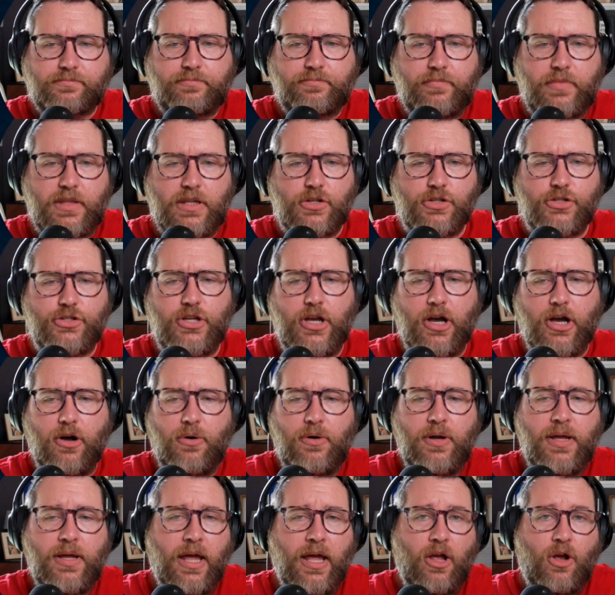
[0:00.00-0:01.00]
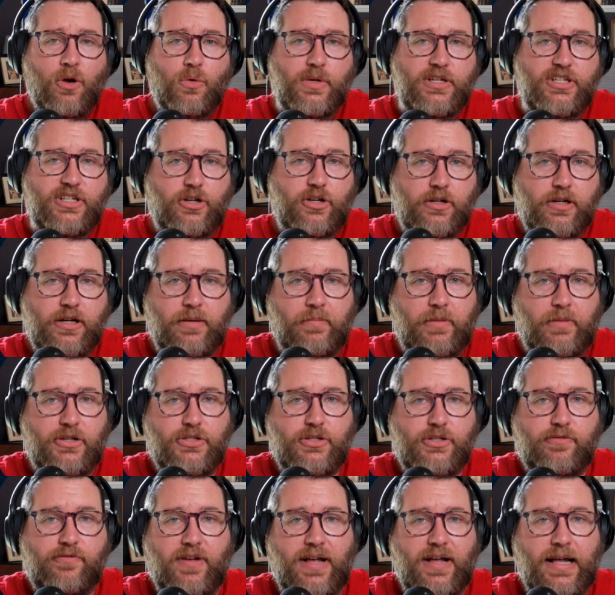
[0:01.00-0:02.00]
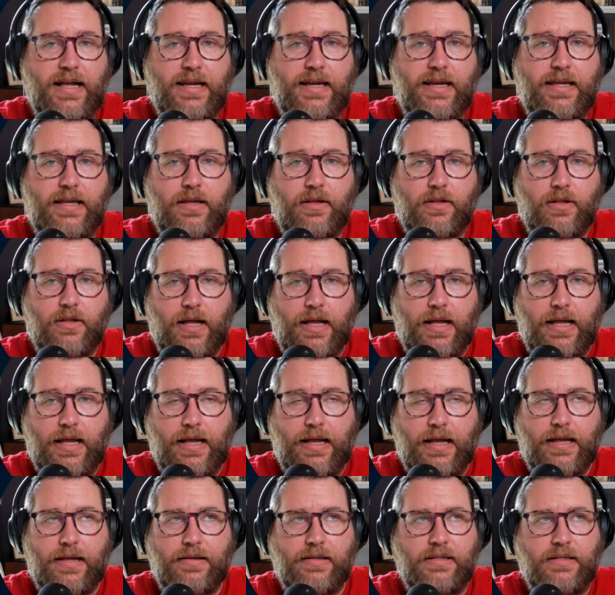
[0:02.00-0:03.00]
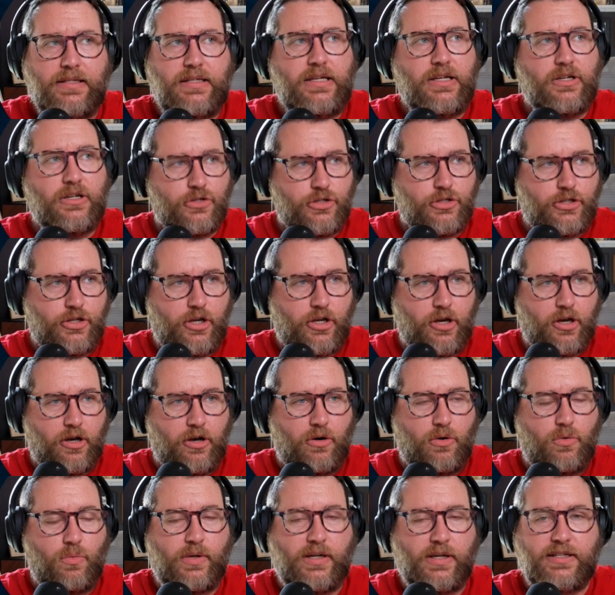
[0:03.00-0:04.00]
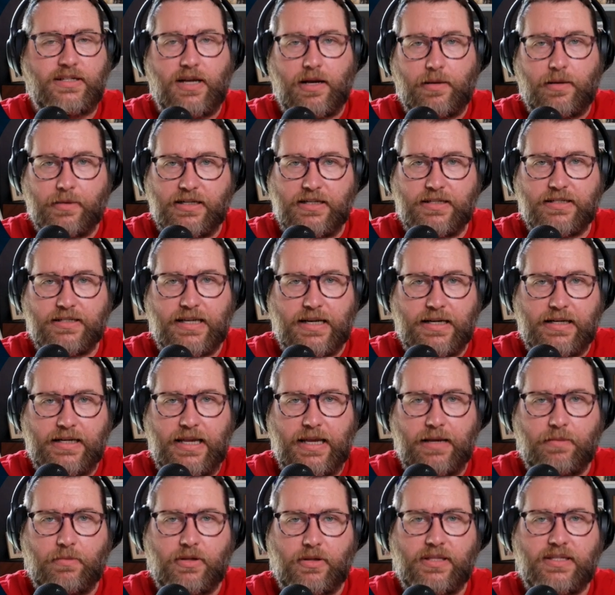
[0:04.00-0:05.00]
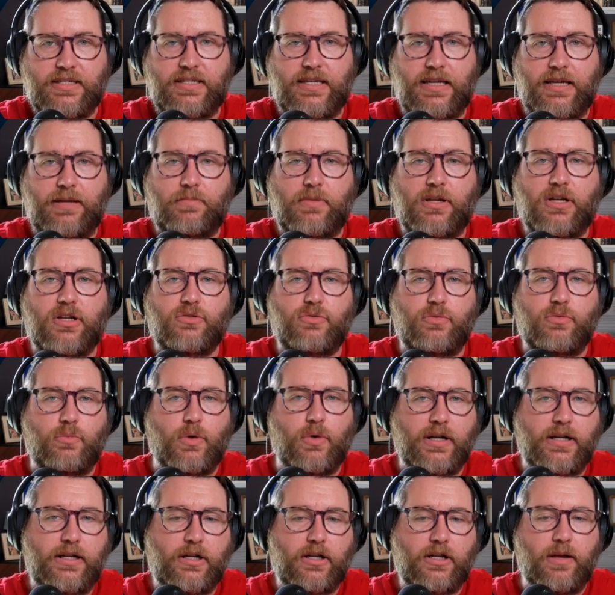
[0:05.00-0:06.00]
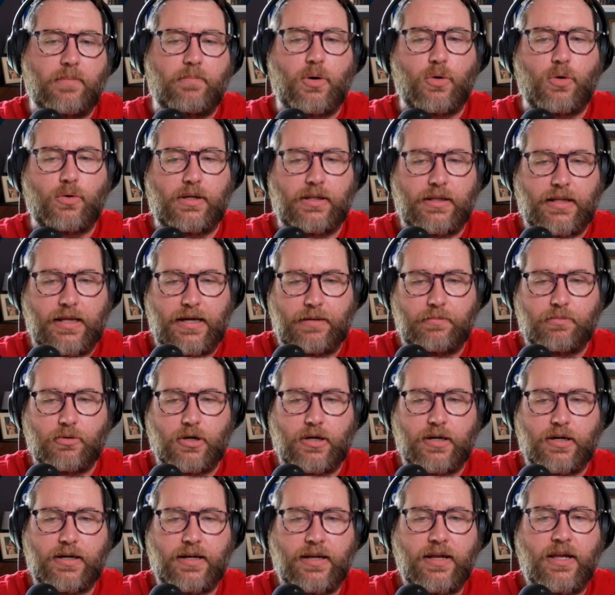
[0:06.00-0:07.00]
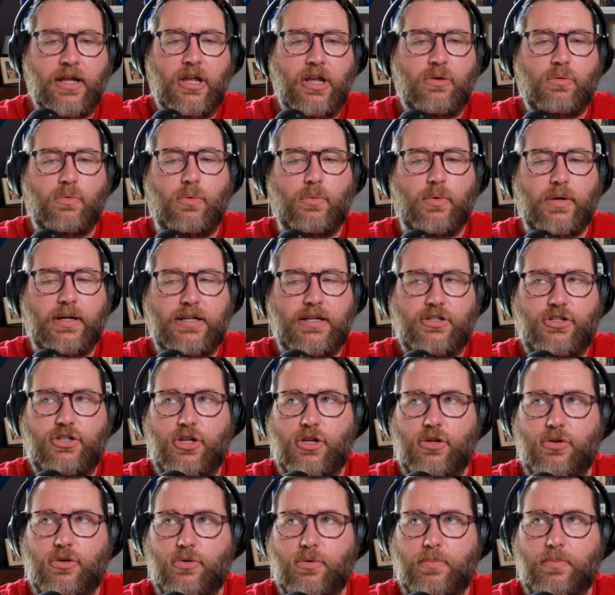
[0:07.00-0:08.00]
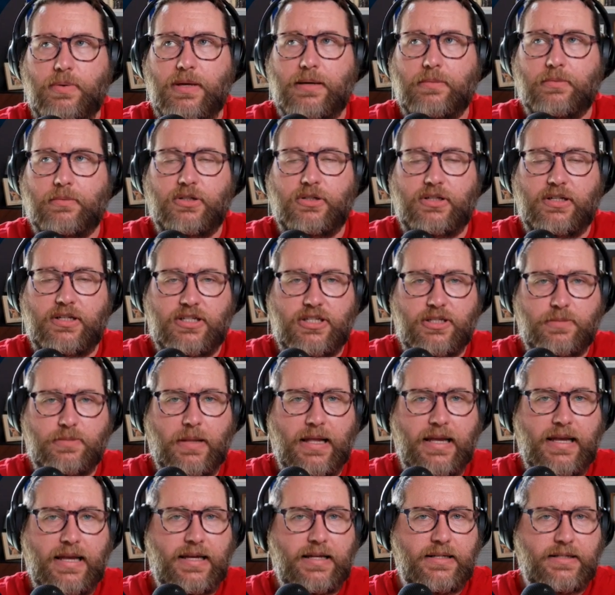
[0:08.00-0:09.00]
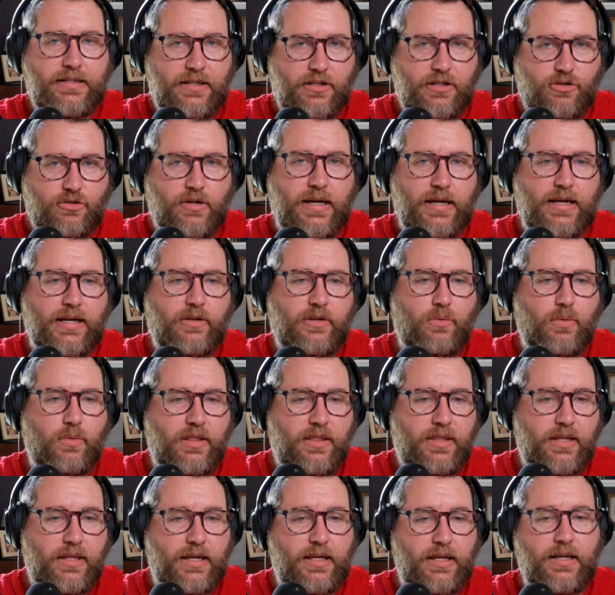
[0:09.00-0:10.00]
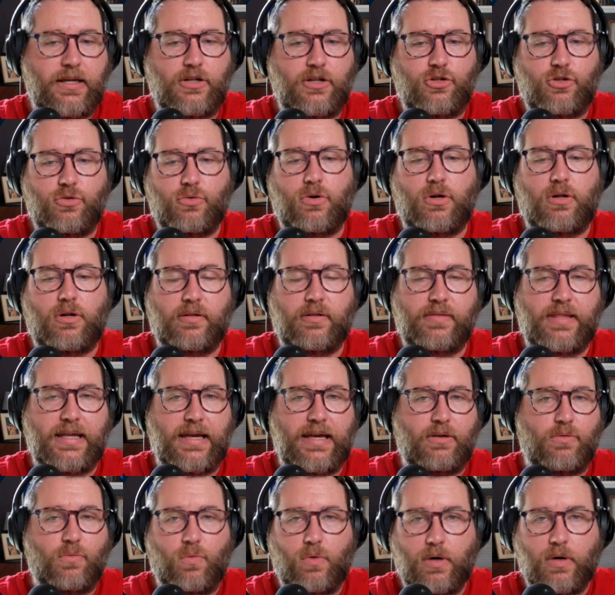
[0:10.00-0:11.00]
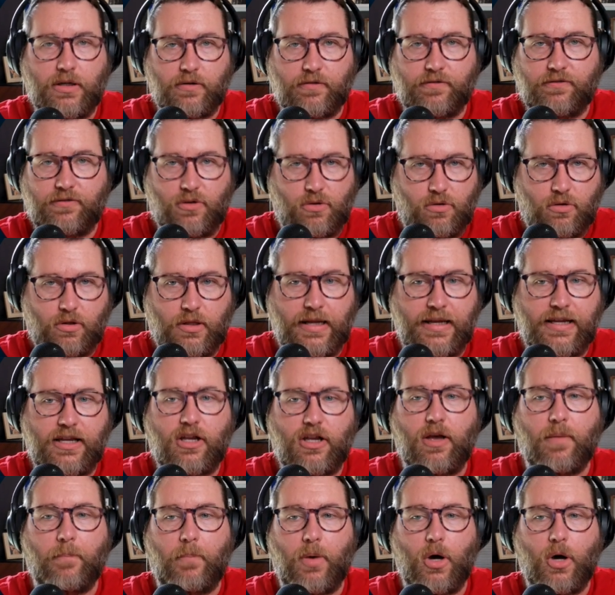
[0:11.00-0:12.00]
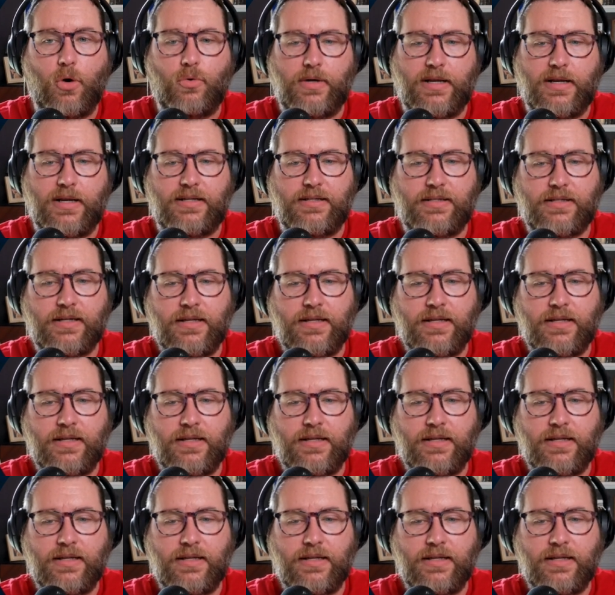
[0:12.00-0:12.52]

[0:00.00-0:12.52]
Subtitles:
So we started Emulsify years ago when Atomic Design came on the scene because we wanted a component library. We wanted to be able to display it, interact with it, and do all of that wonderful like component